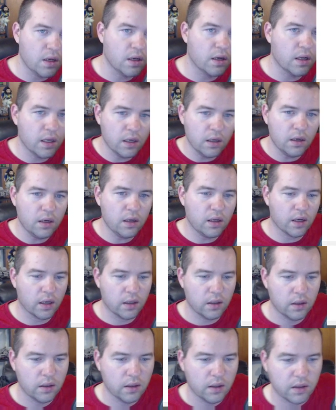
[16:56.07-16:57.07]

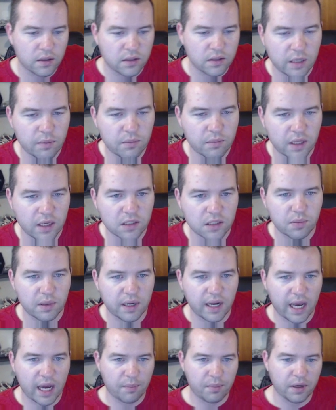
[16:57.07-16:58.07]
India, same thing's
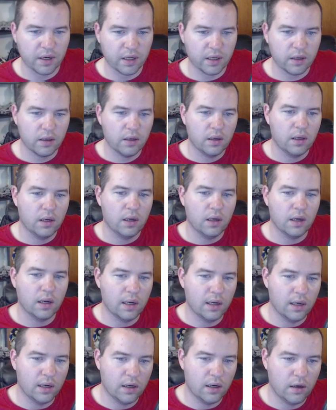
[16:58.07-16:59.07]
been happening.
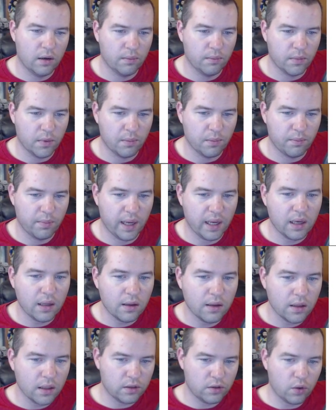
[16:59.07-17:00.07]

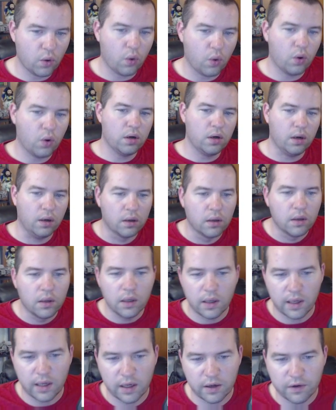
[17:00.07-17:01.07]
Bangalore
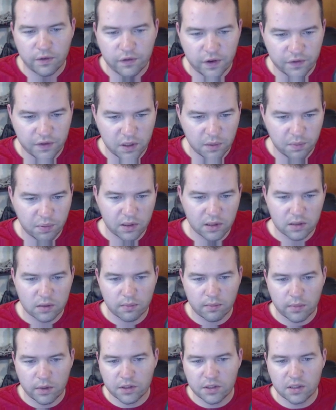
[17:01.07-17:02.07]
had 50+
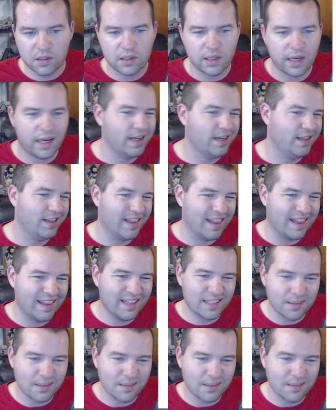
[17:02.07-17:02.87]
merchants added this